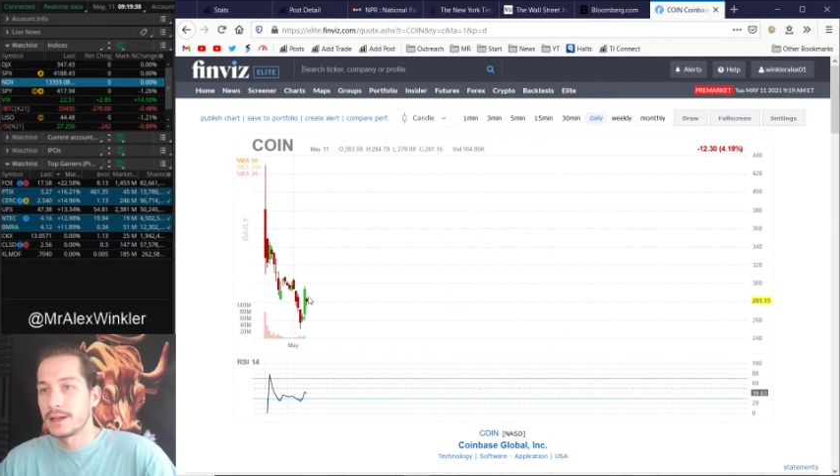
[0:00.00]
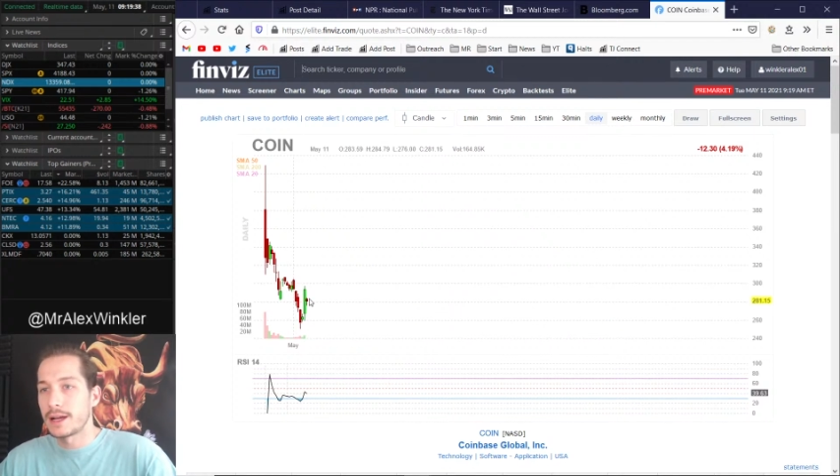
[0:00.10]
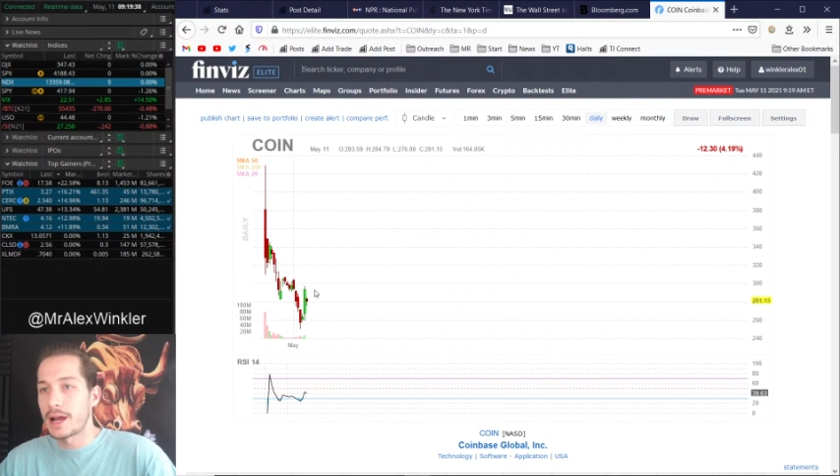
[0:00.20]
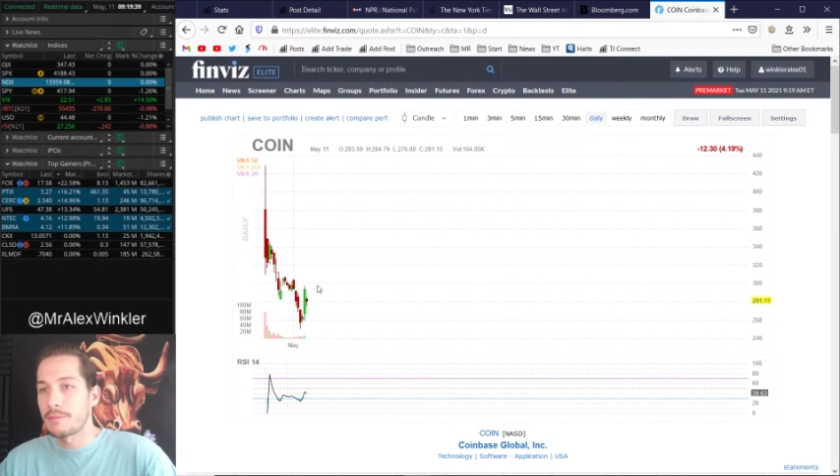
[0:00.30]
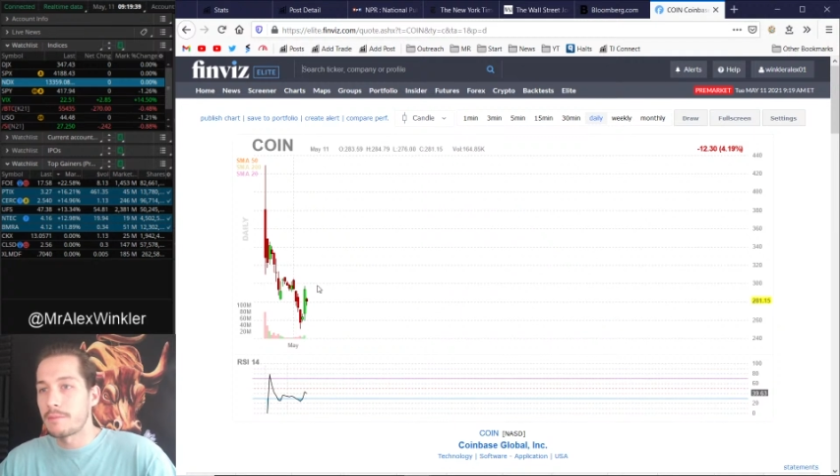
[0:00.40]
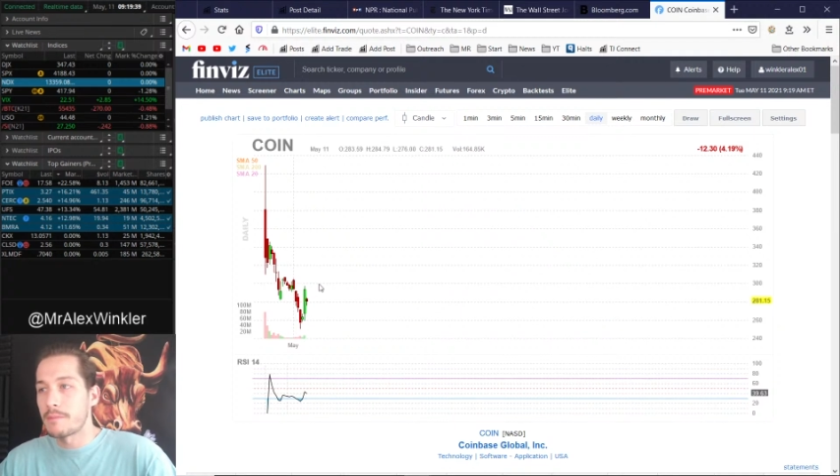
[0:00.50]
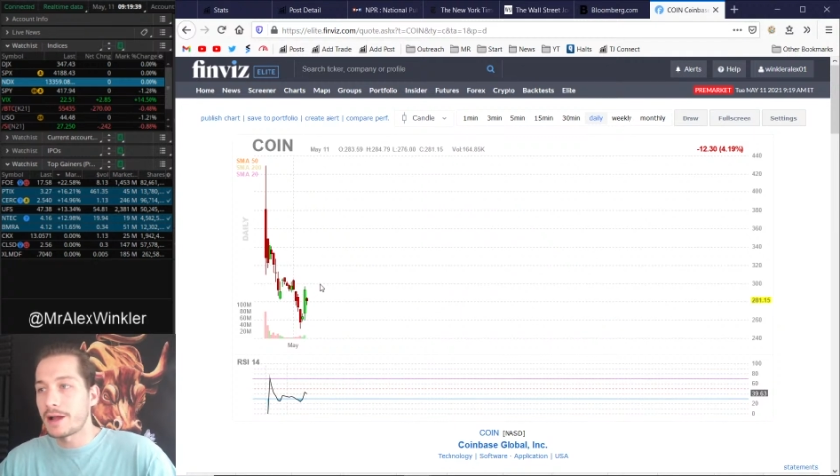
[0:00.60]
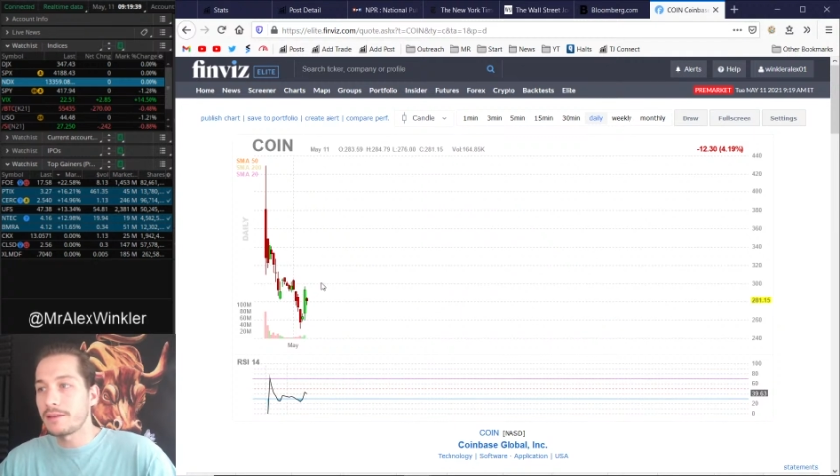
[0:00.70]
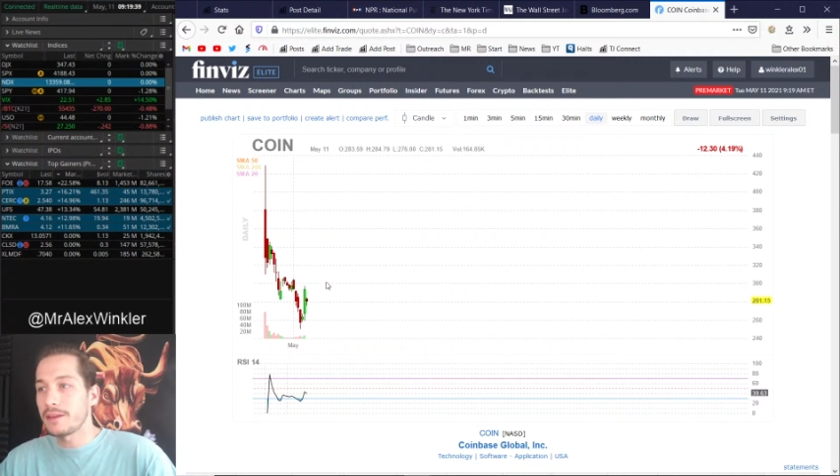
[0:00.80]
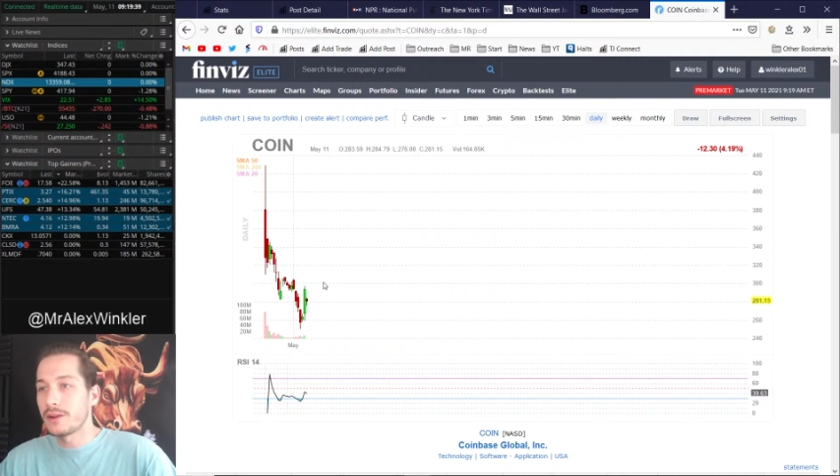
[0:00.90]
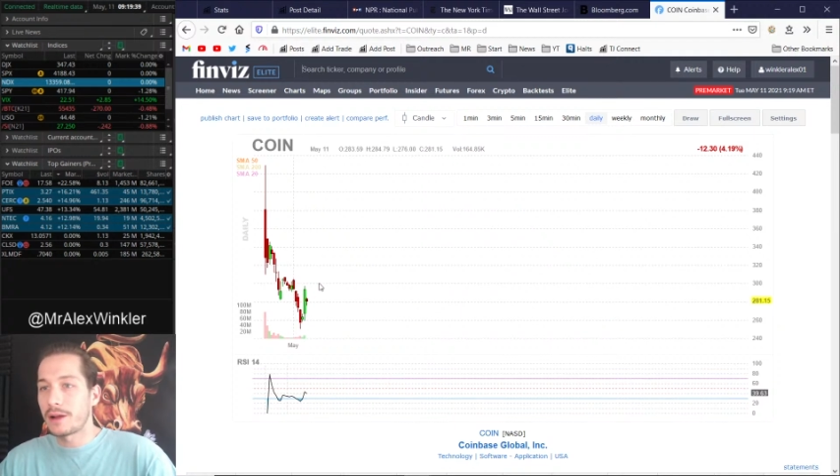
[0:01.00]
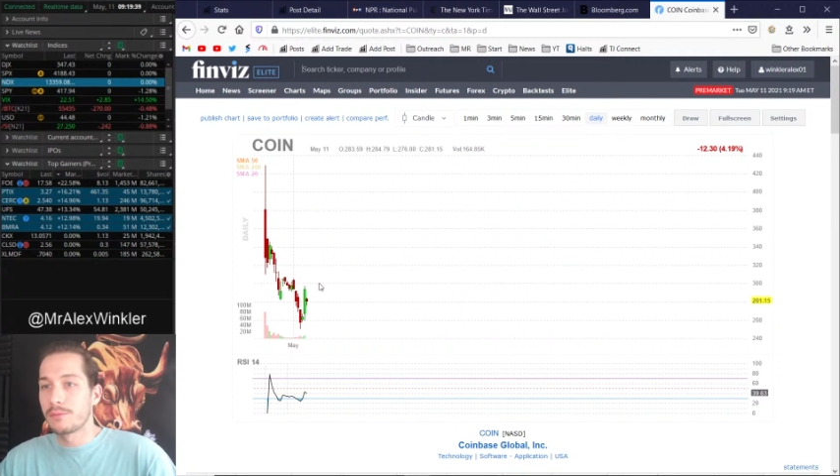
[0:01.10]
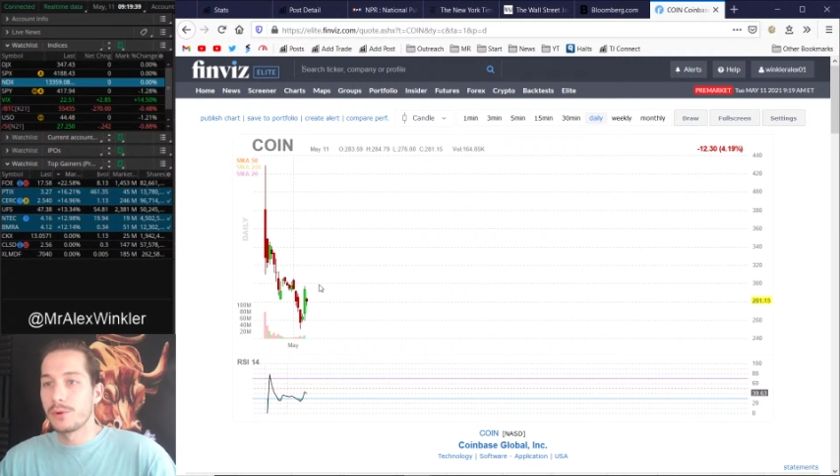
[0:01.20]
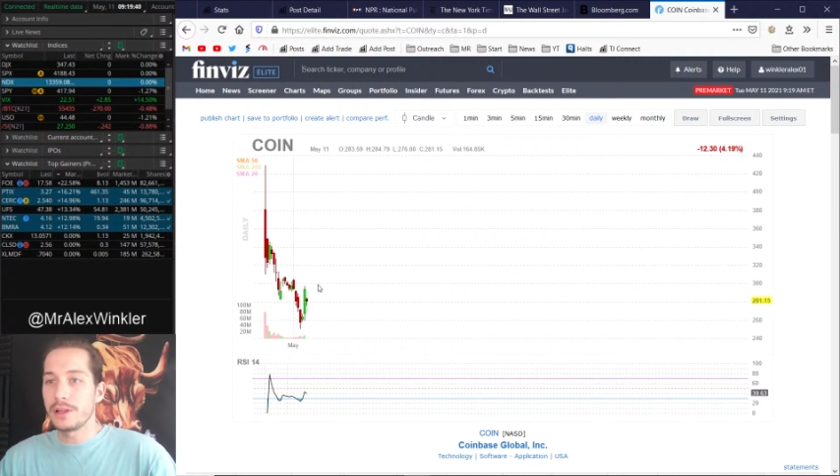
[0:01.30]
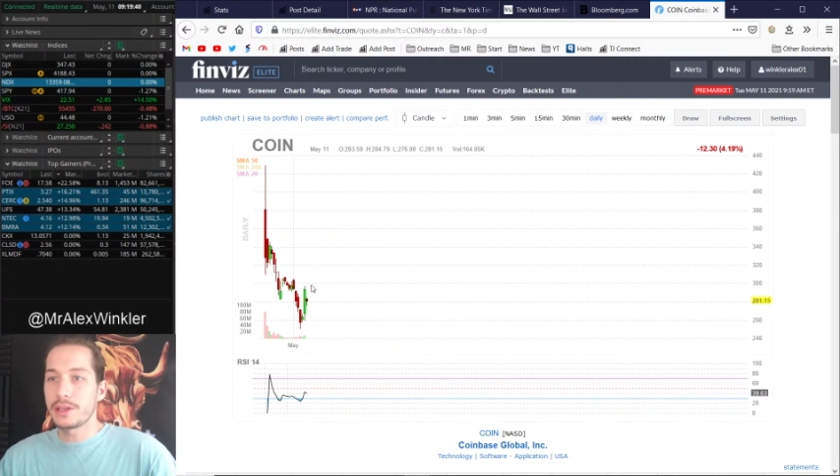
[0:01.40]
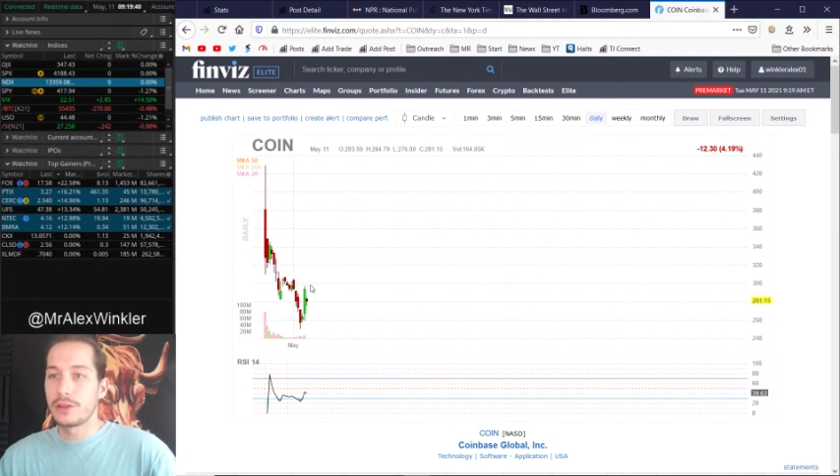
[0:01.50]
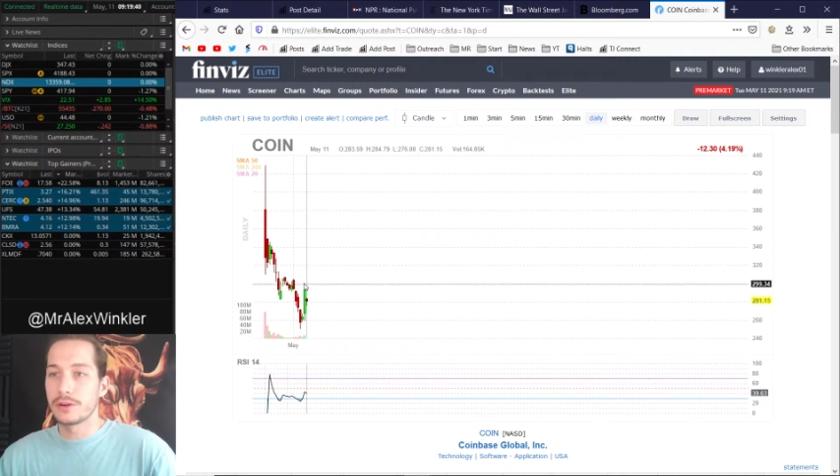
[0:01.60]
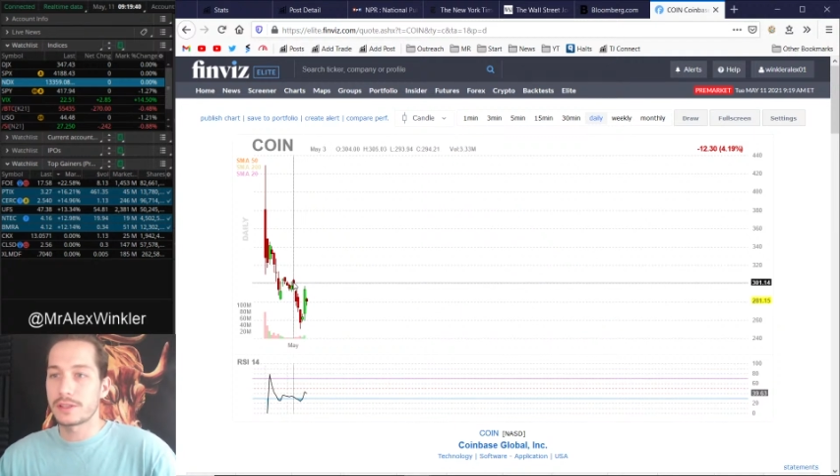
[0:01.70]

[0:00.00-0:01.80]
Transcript: I'm really curious